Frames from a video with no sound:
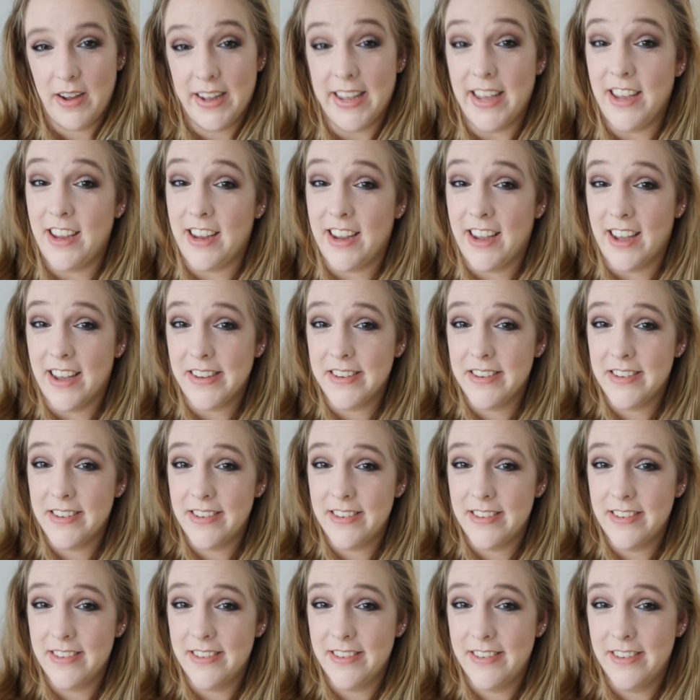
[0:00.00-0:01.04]
Can you
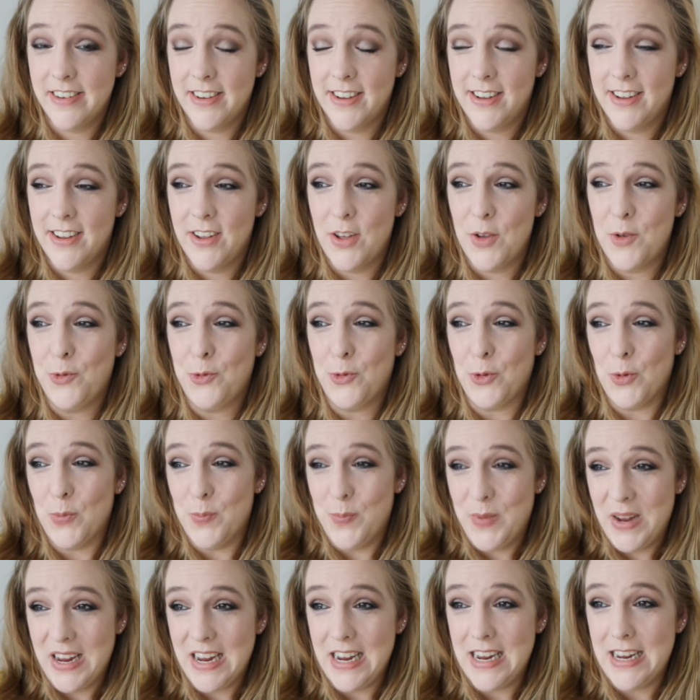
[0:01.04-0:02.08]
guess? For
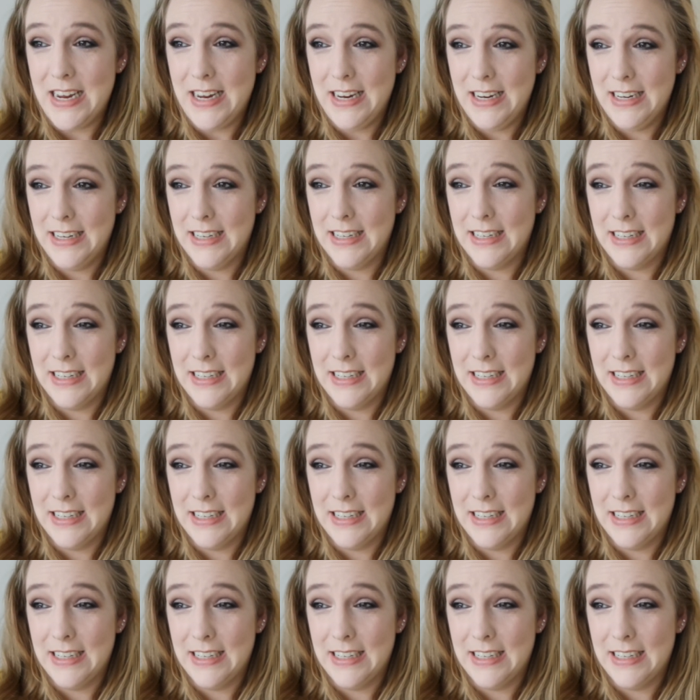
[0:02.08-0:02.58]
me,